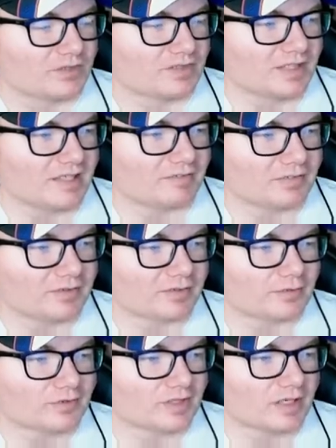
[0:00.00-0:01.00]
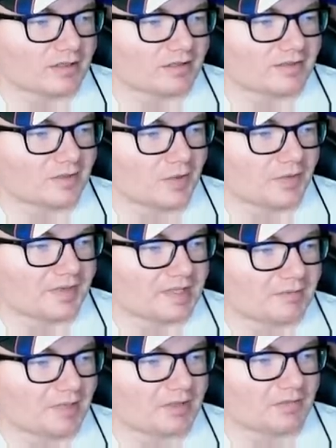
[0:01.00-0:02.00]
There's Leffler who started this whole
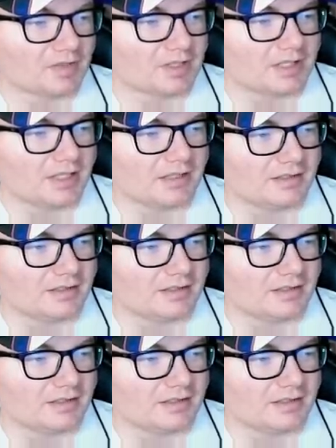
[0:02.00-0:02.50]
thing by running